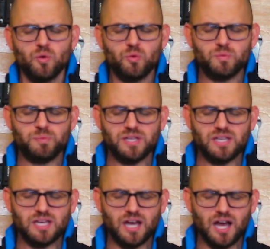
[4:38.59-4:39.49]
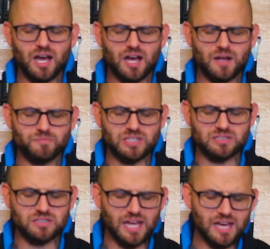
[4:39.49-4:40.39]
would be
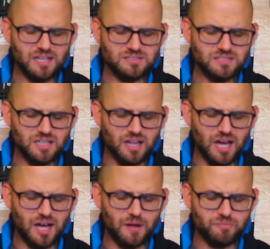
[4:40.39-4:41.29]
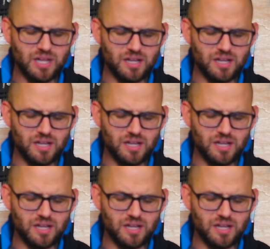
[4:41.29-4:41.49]
Land and